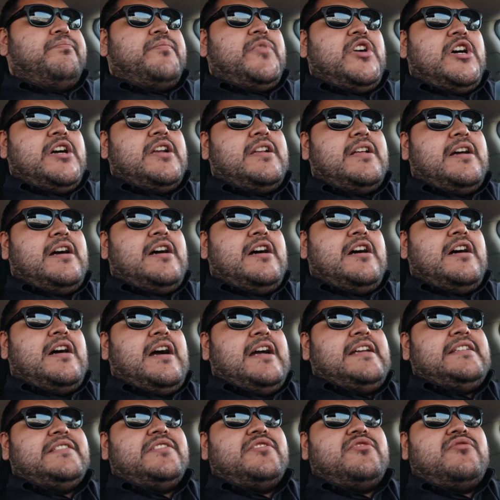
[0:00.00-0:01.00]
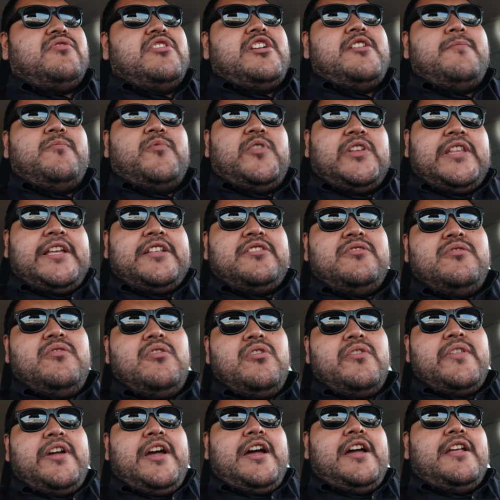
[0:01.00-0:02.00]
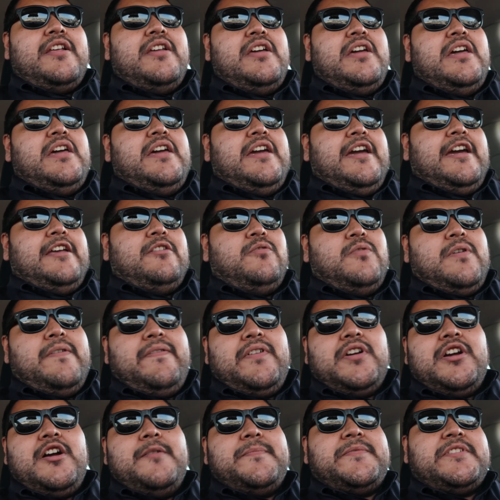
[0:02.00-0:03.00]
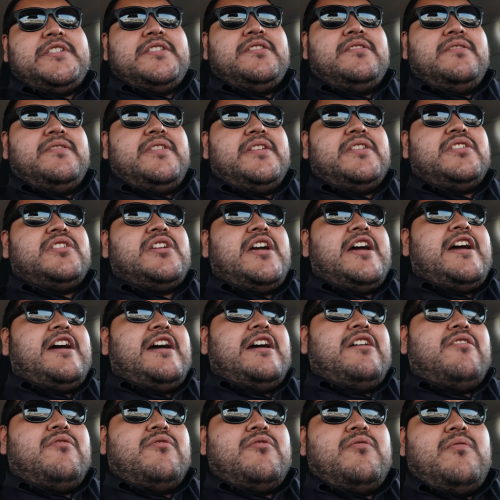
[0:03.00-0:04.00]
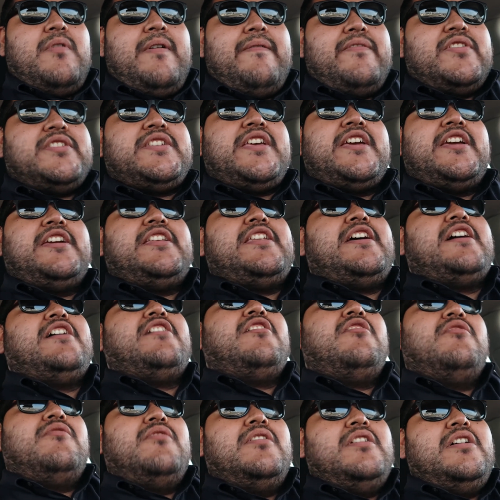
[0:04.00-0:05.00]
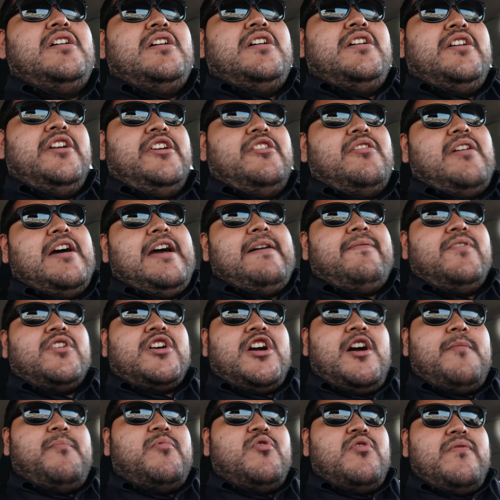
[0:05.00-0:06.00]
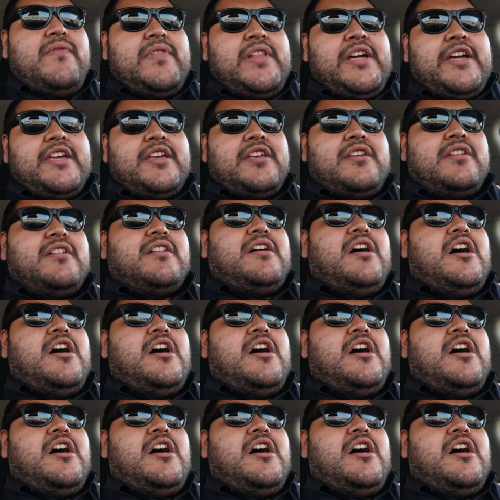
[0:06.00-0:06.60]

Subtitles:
But I stream while I do all that, and whoever comes into the chat or whoever's hanging out, you know, I have a couple of like